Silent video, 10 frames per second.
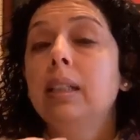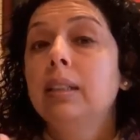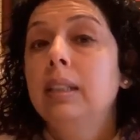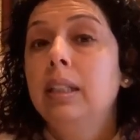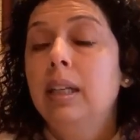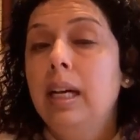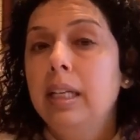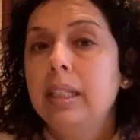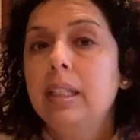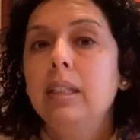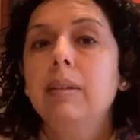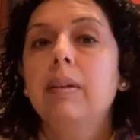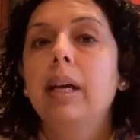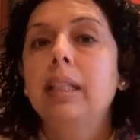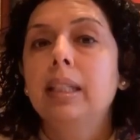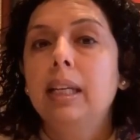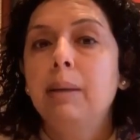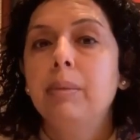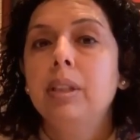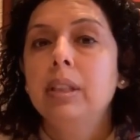the honey, and the
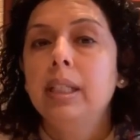lemon,